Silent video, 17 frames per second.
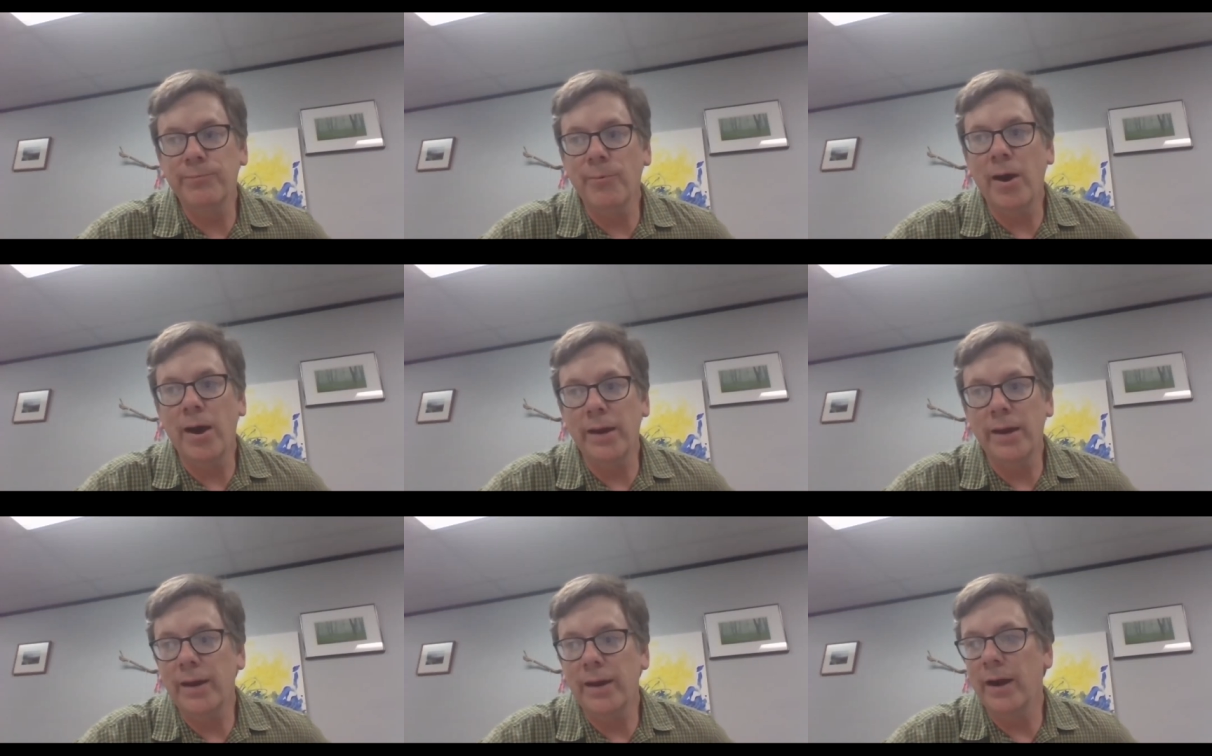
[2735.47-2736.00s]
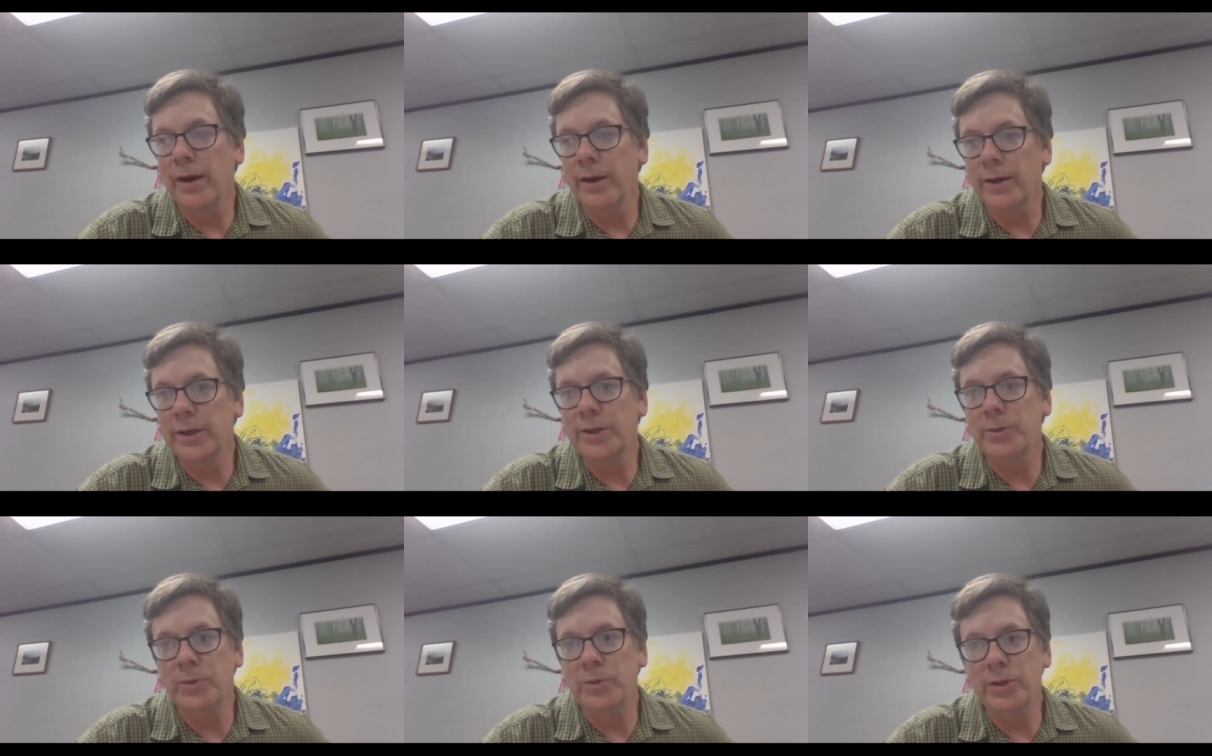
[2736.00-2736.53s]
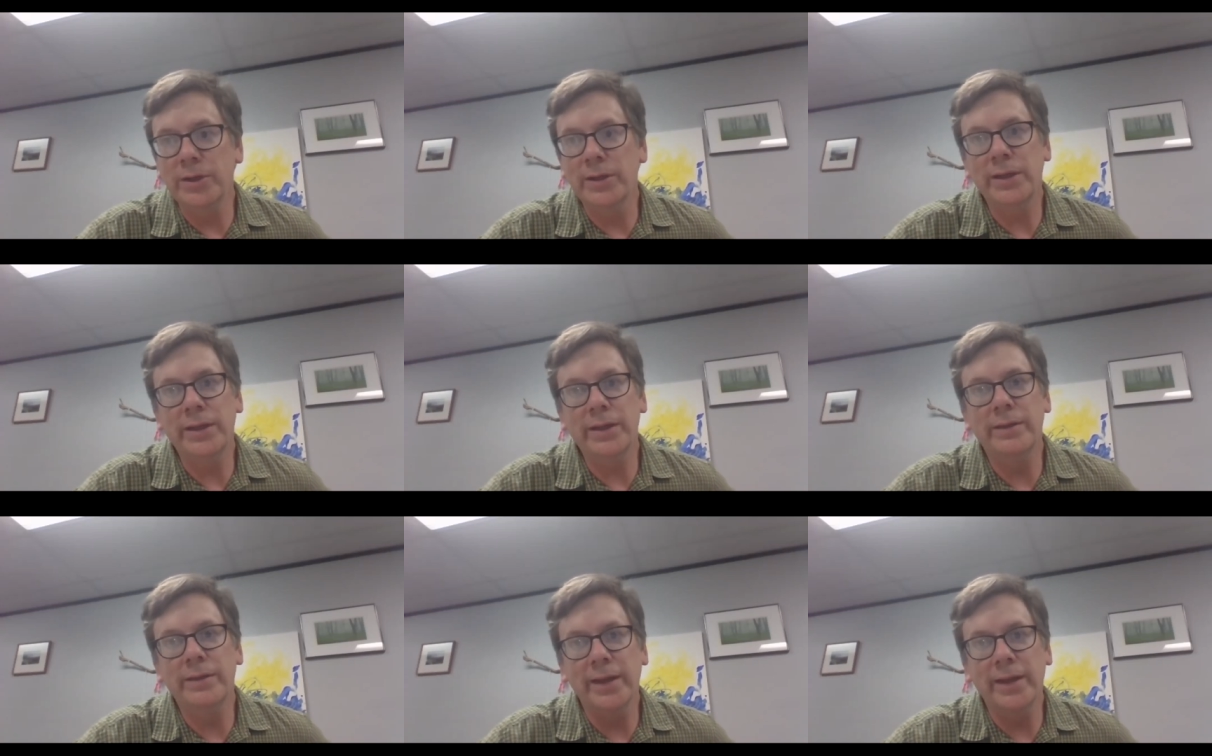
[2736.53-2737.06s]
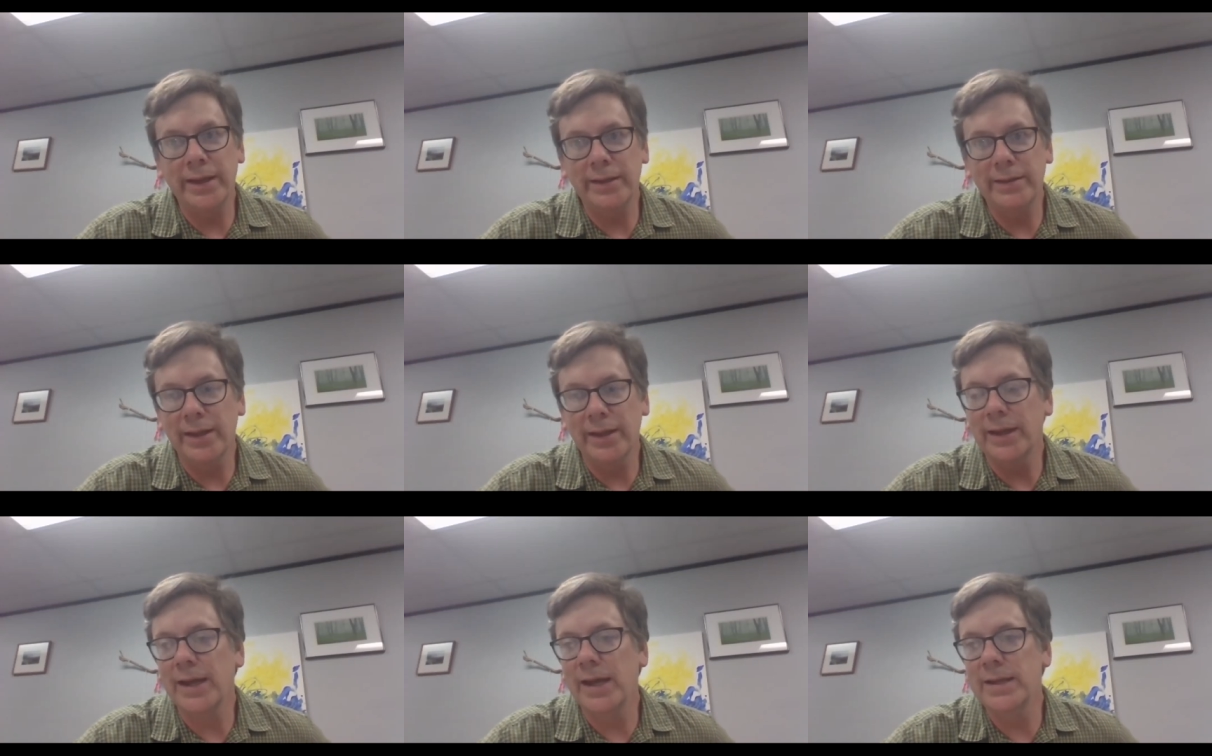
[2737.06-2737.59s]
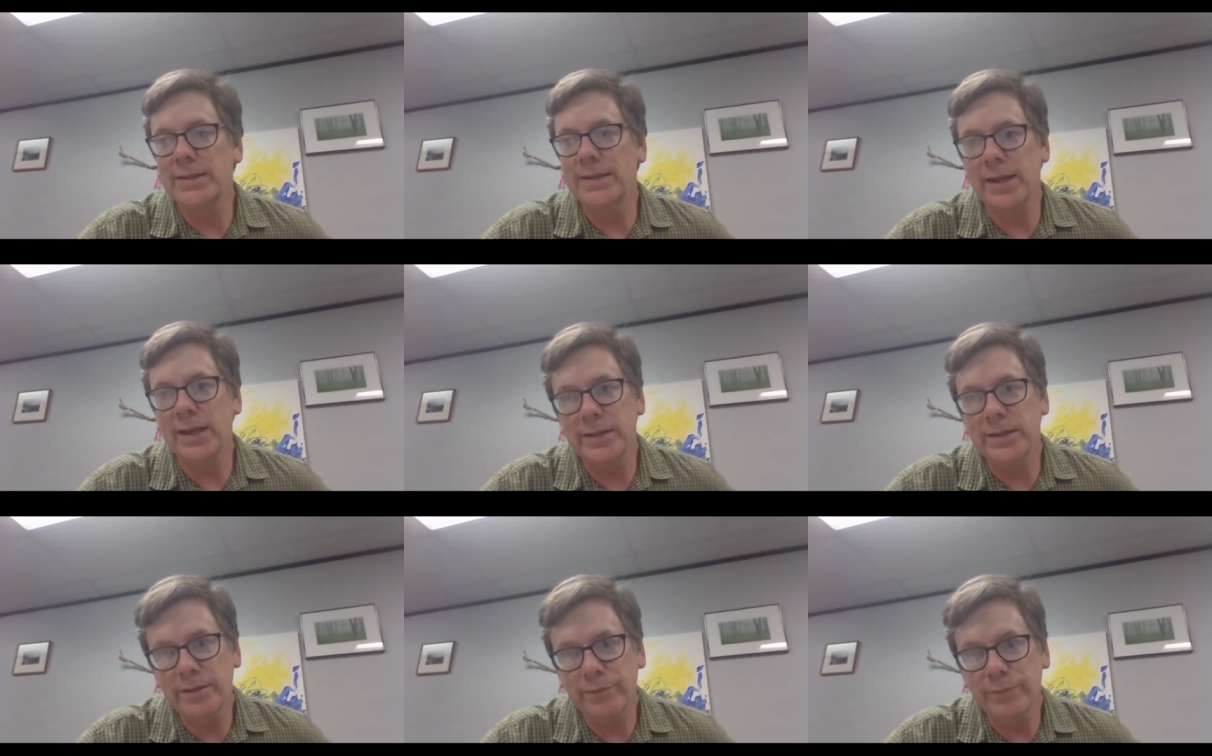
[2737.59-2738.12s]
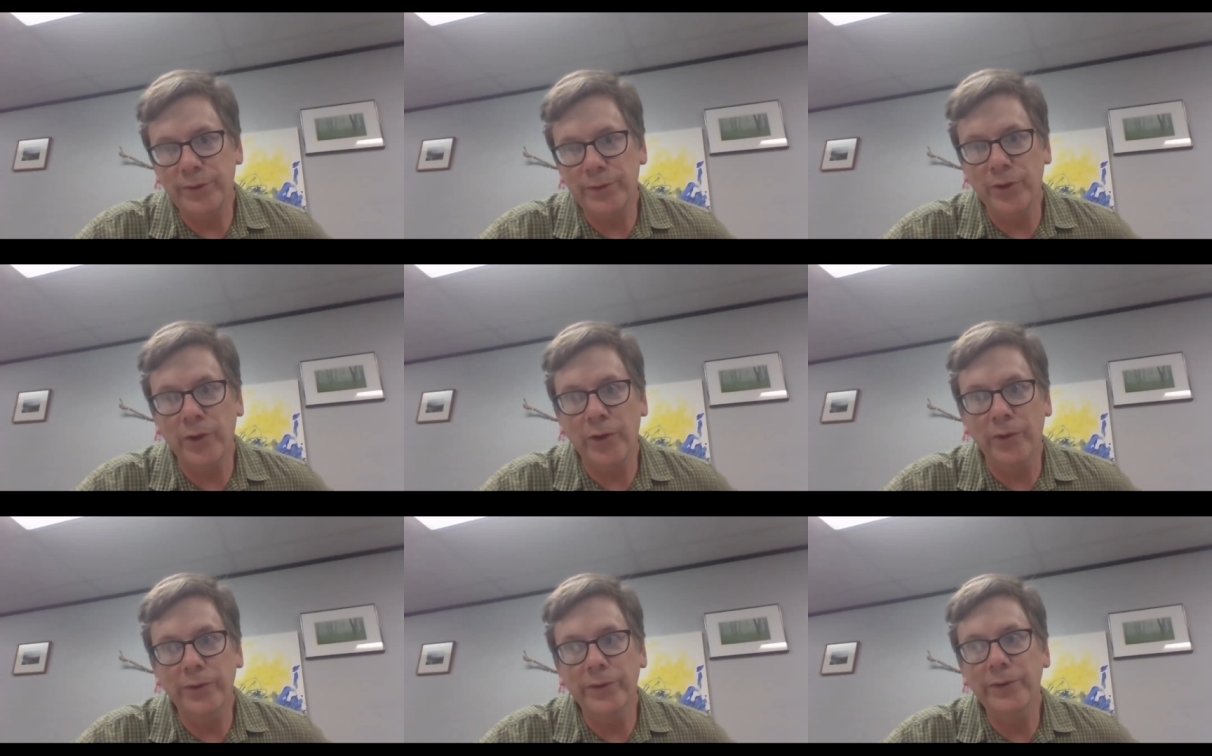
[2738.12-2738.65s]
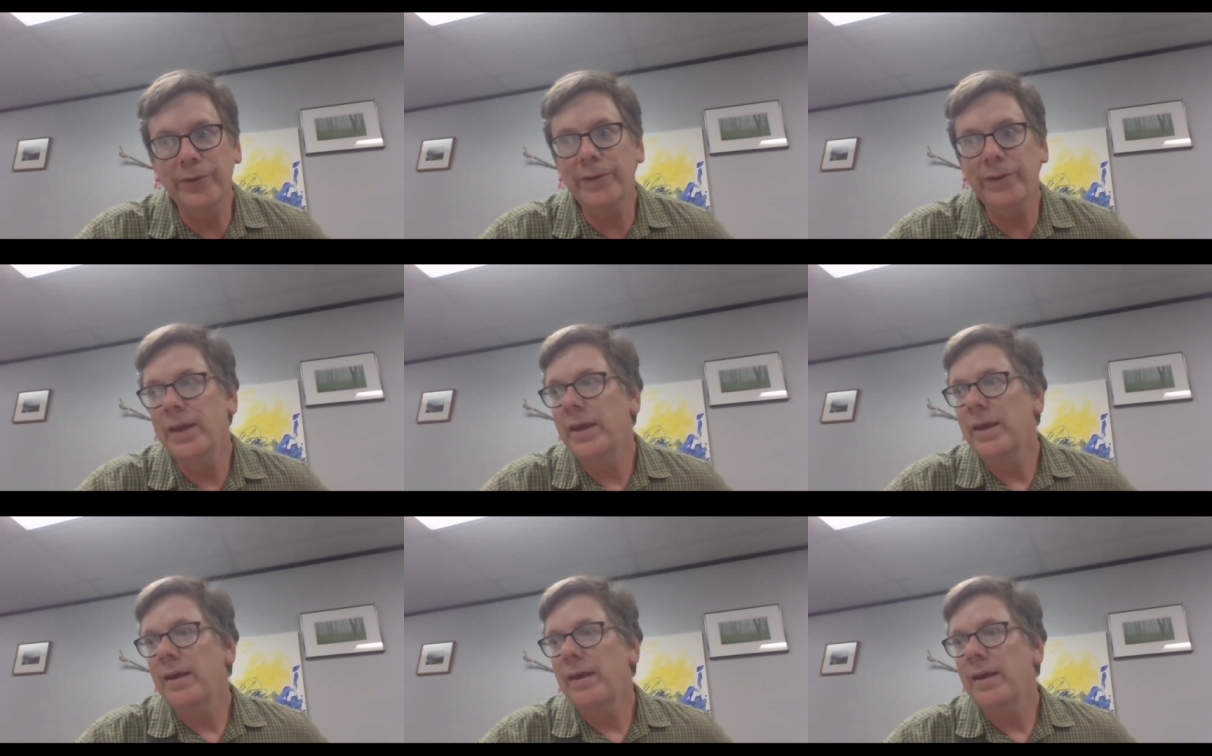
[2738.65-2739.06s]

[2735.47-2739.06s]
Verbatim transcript: want our community like like i said to feel whole